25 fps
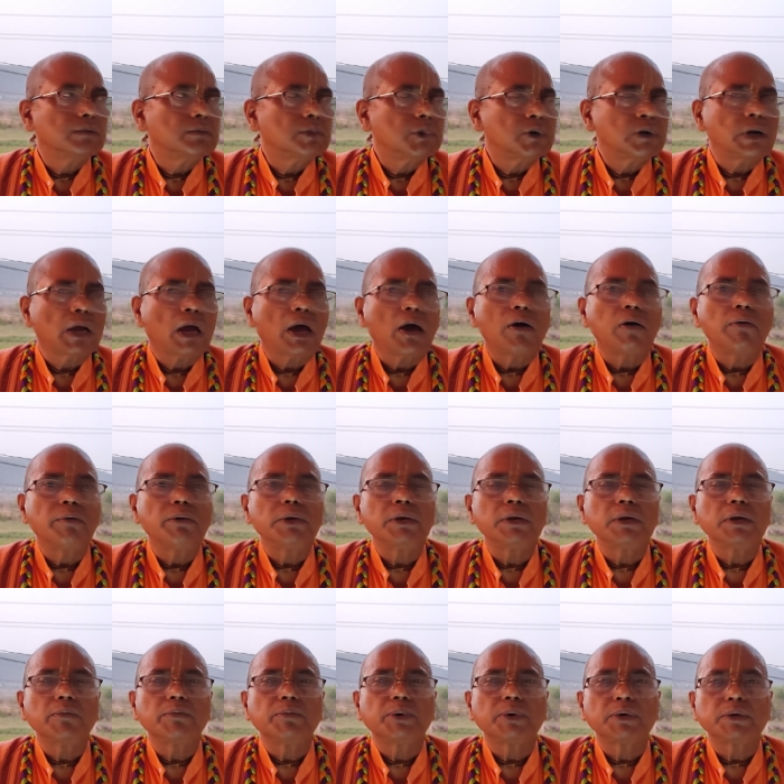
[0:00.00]
But how
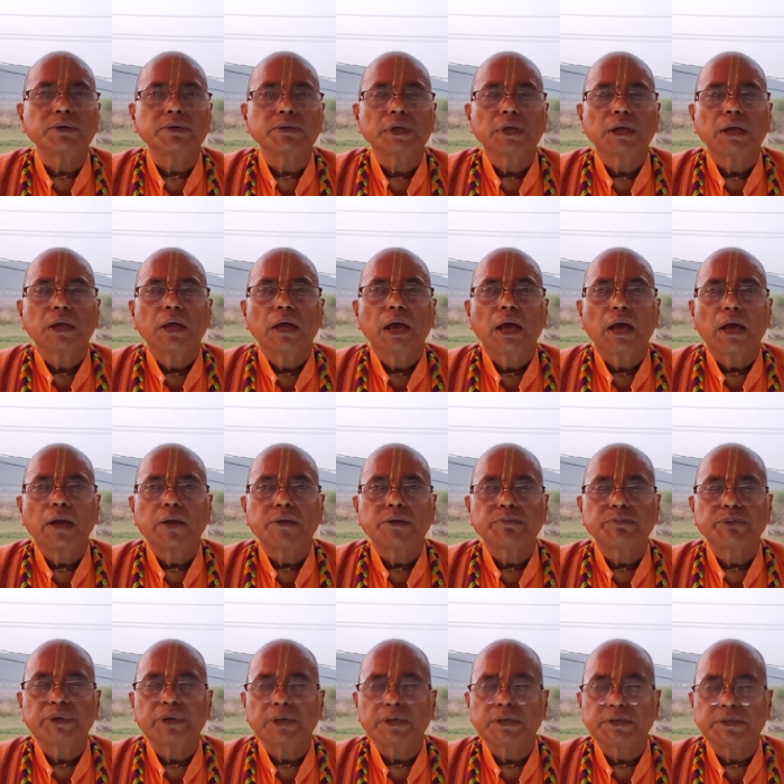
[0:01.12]
many of us are
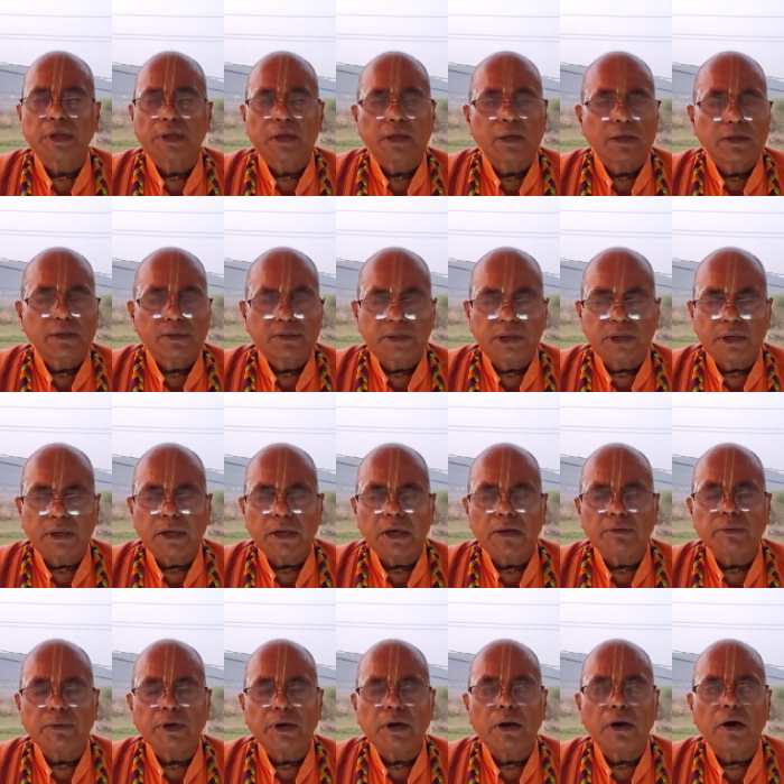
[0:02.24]
thinking
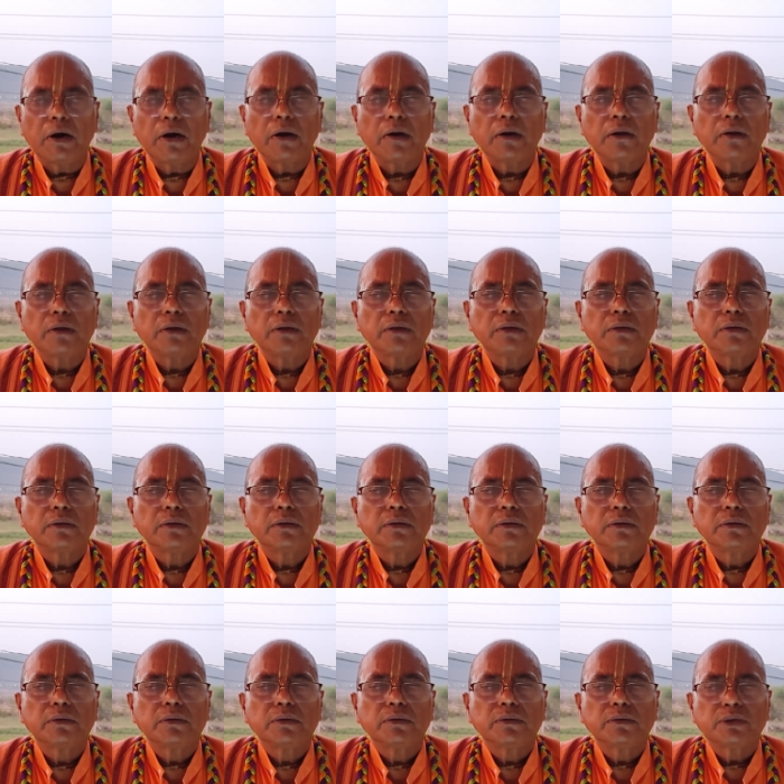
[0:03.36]
of the Lord?
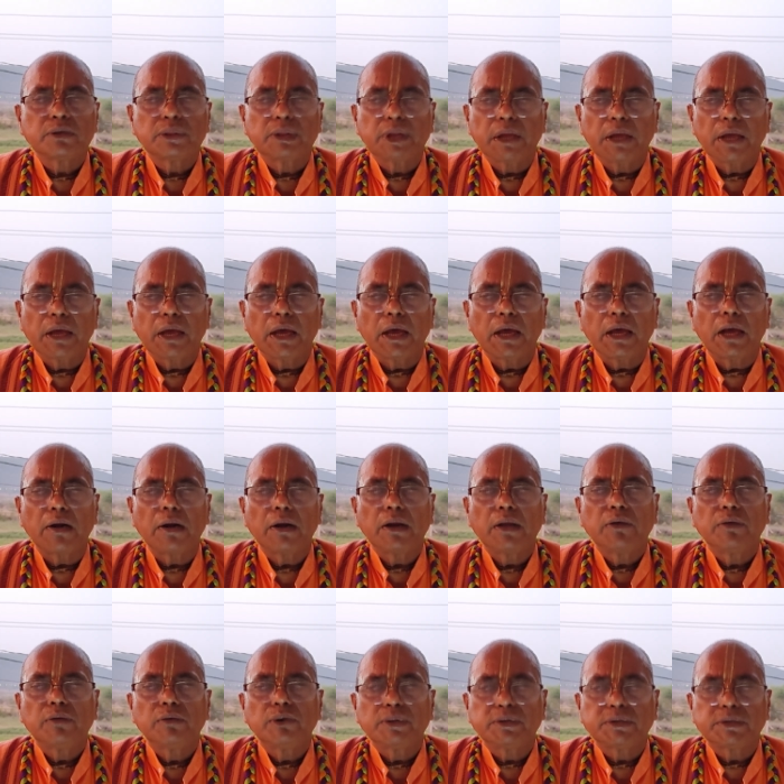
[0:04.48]
So they are
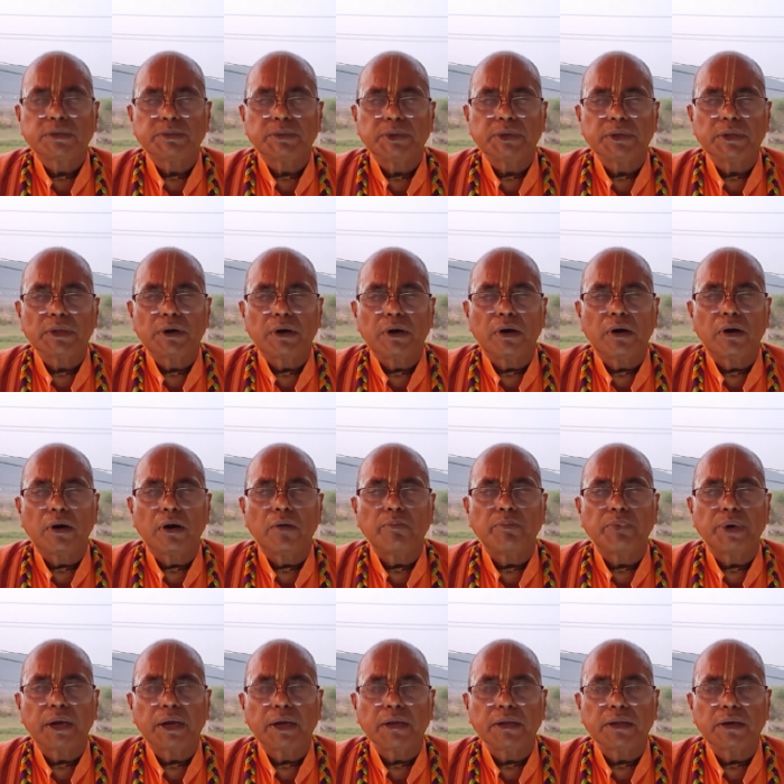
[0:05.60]
worshipping the Lord,
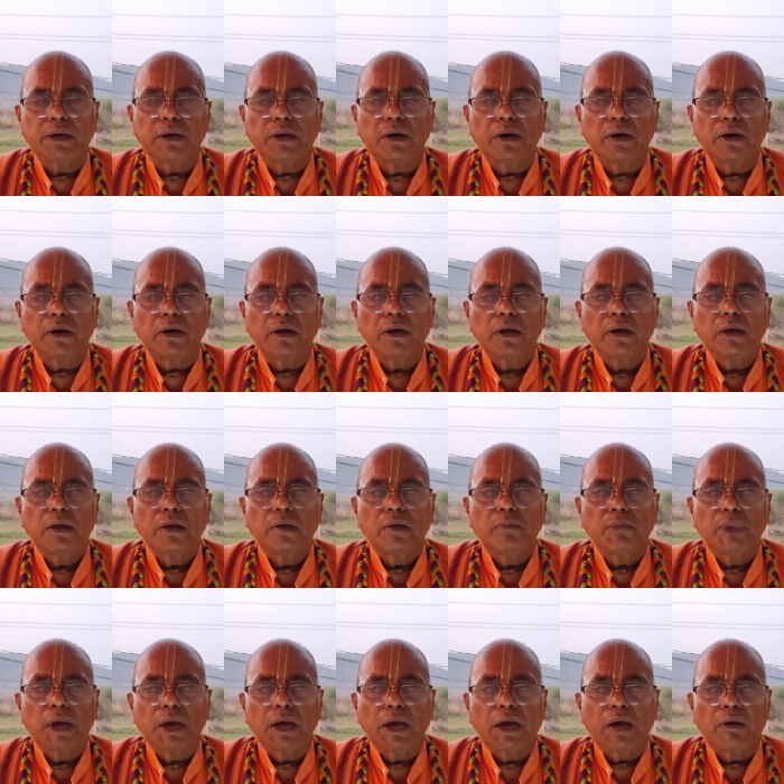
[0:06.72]
praying the Lord.
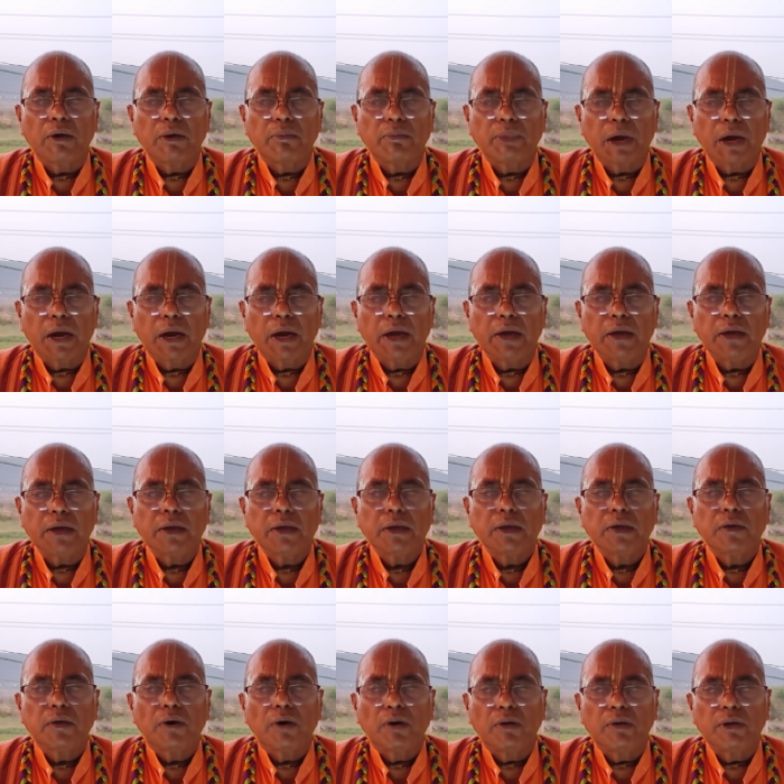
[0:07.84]
Our mind
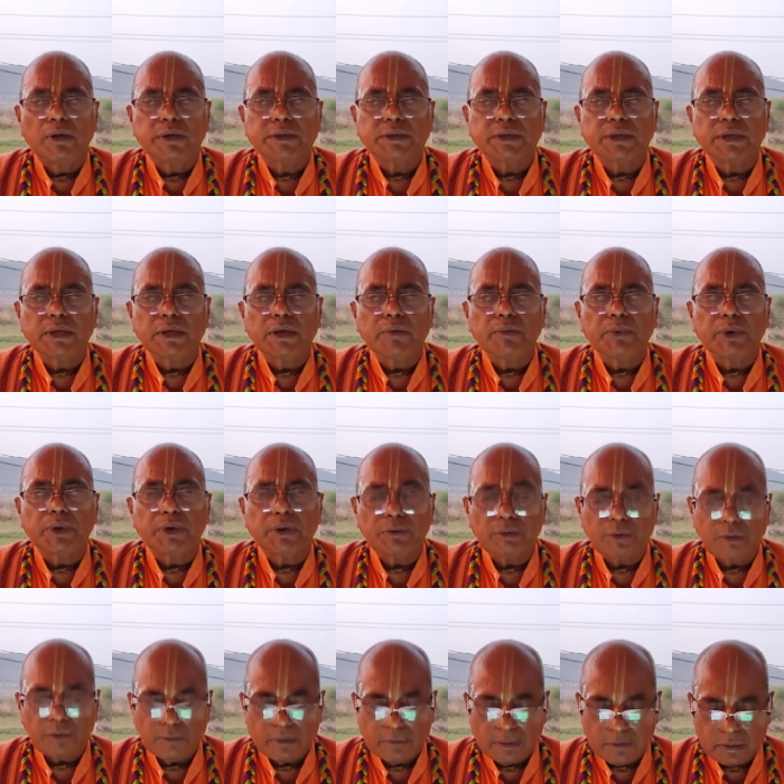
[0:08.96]
always think upon you.